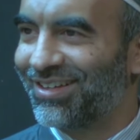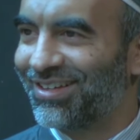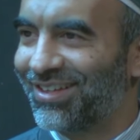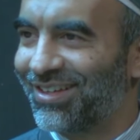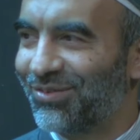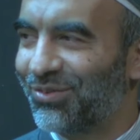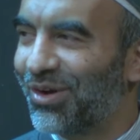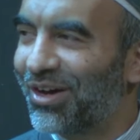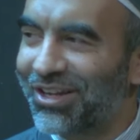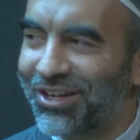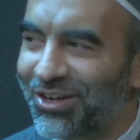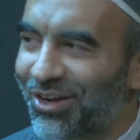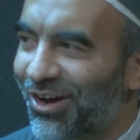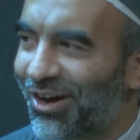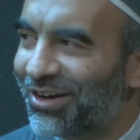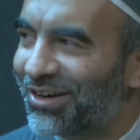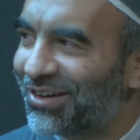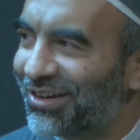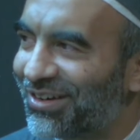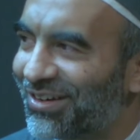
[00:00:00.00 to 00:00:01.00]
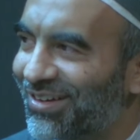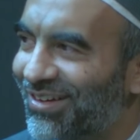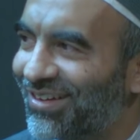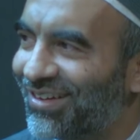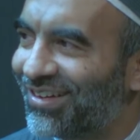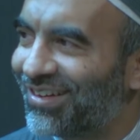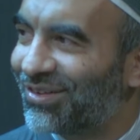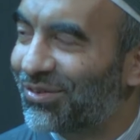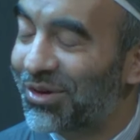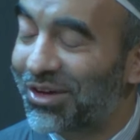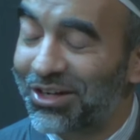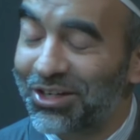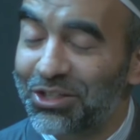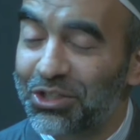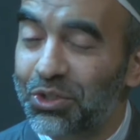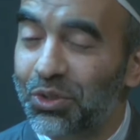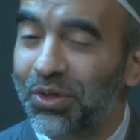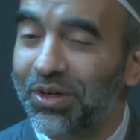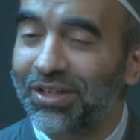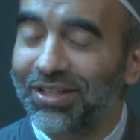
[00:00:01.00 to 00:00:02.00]
What an honor. What a
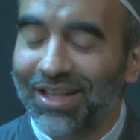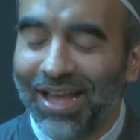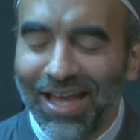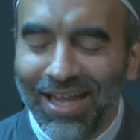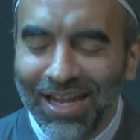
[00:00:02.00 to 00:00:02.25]
joy.